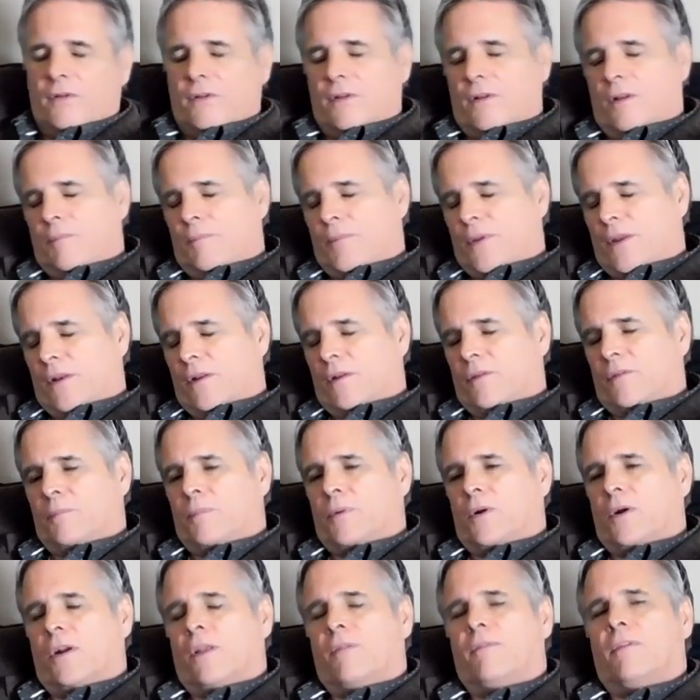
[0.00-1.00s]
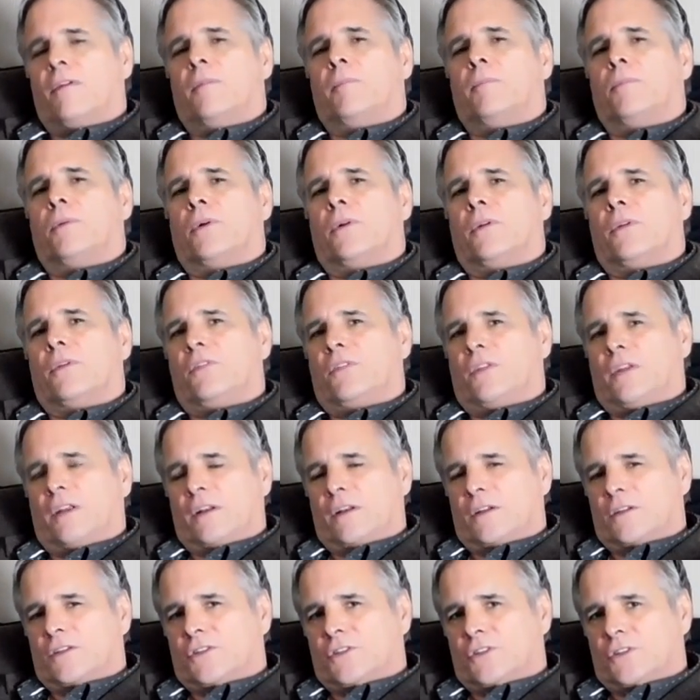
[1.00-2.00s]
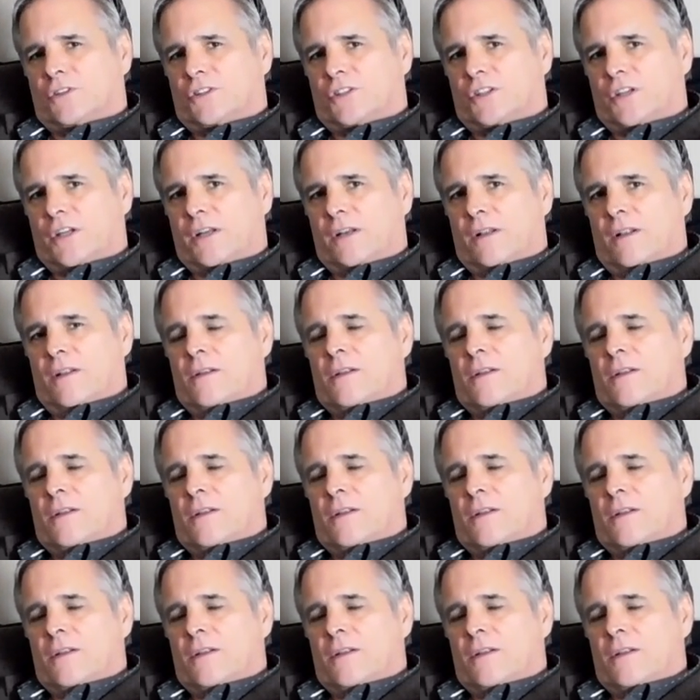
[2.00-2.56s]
Independence Party of Alberta signature sheet.